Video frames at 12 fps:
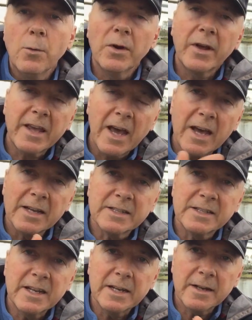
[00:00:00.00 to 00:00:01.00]
When I
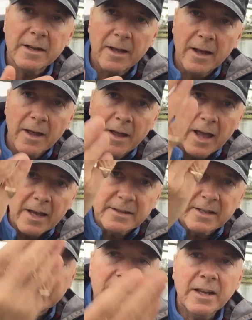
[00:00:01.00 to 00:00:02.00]
cast in, as
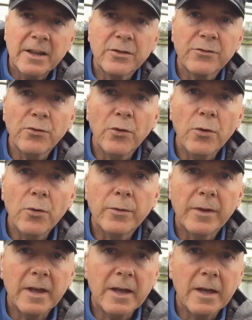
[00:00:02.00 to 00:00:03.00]
that's sinking
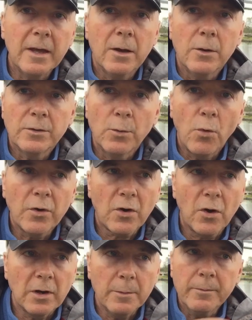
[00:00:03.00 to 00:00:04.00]
through the water
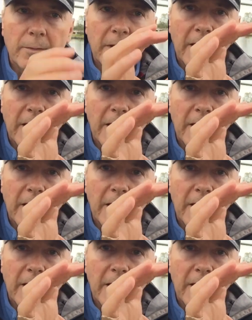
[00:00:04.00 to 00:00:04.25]
column,